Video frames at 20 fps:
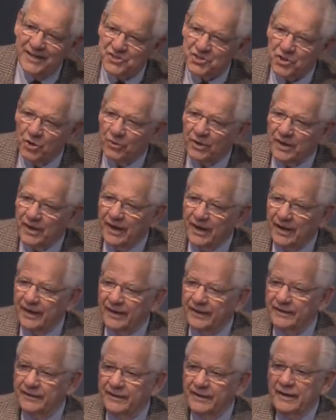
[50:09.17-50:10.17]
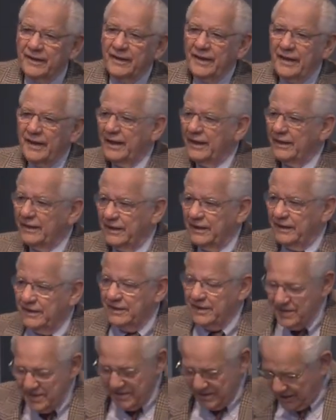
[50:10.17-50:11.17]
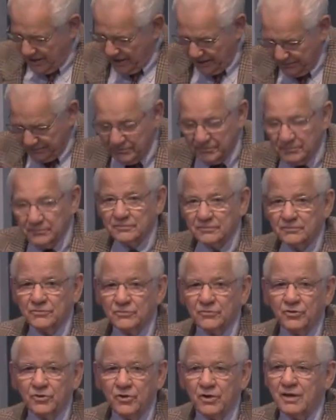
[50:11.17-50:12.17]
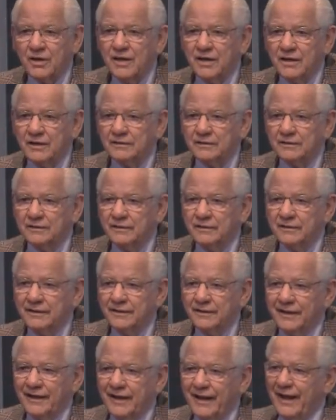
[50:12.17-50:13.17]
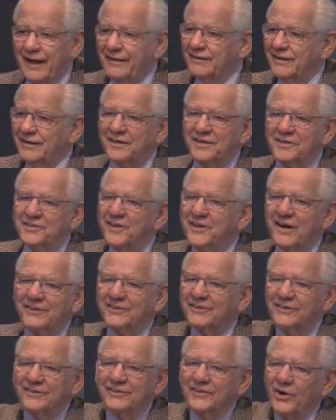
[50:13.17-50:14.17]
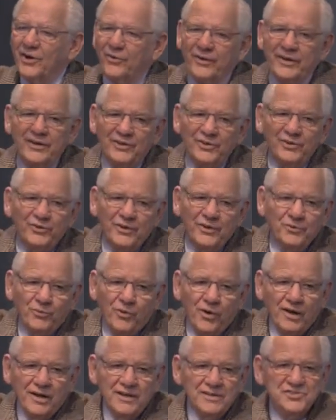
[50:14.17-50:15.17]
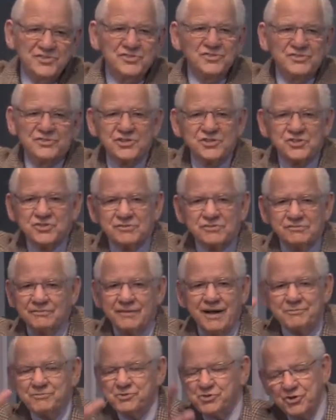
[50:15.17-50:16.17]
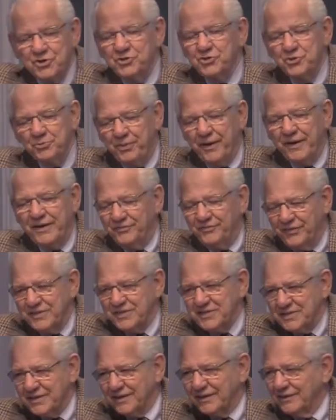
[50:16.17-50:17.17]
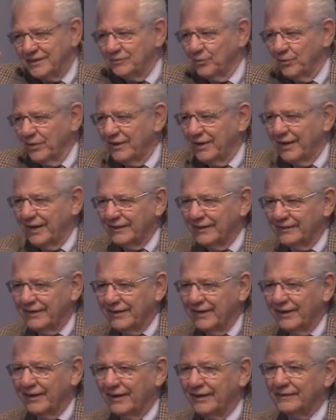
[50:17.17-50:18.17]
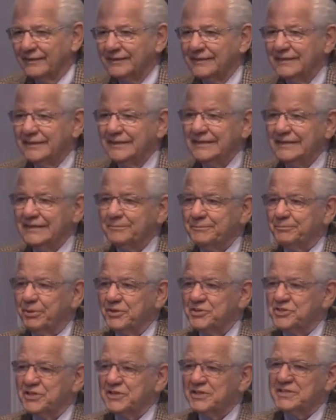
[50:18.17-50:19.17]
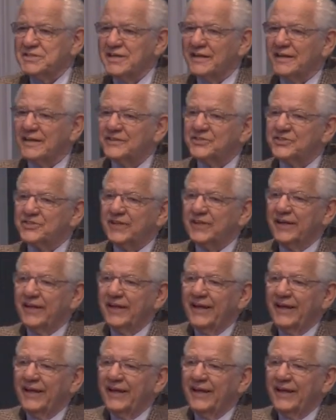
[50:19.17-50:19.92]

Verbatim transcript: It's okay. And, and he kept looking. And the conductor, knowing who he was, just, I'm sure you paid for the ticket, went down the aisle punching tickets.